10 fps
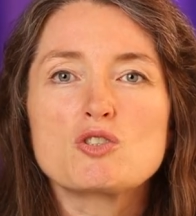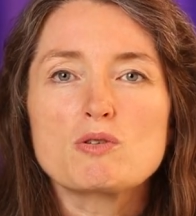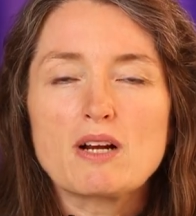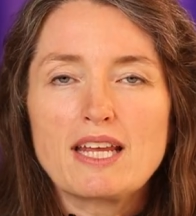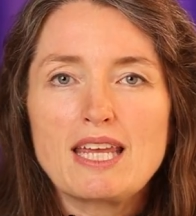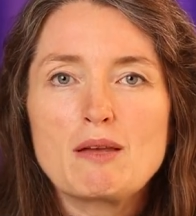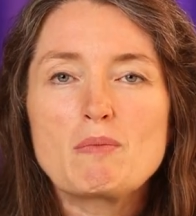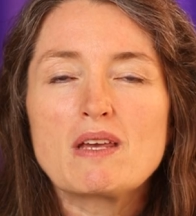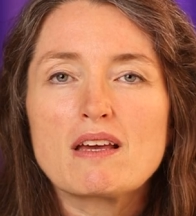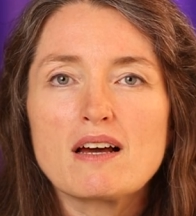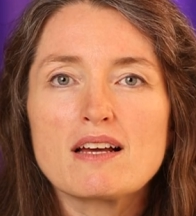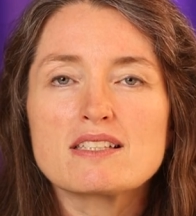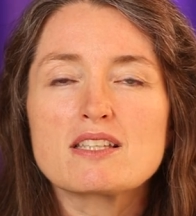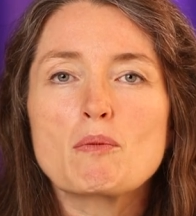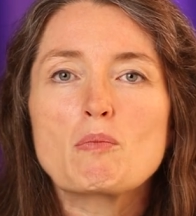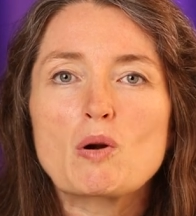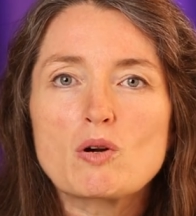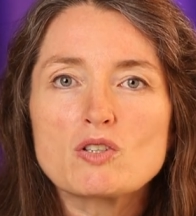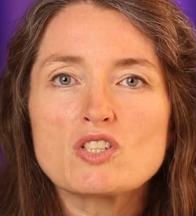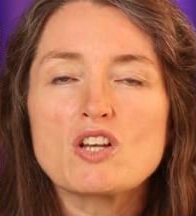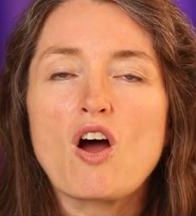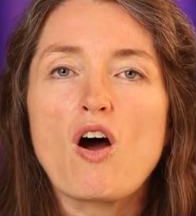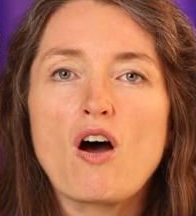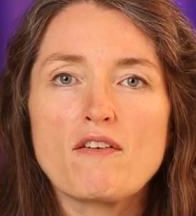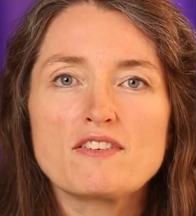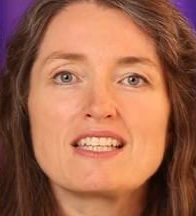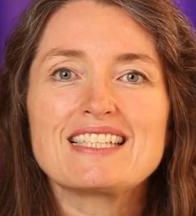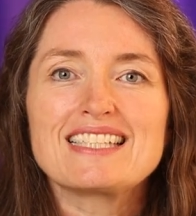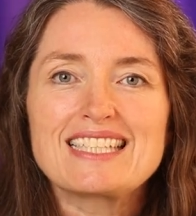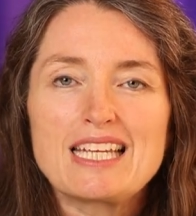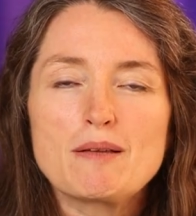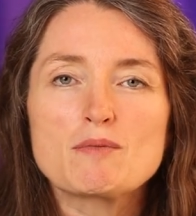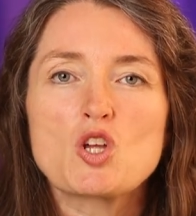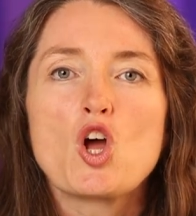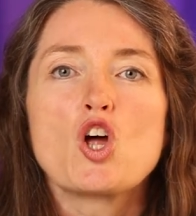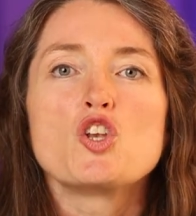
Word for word: tricky because the person often seems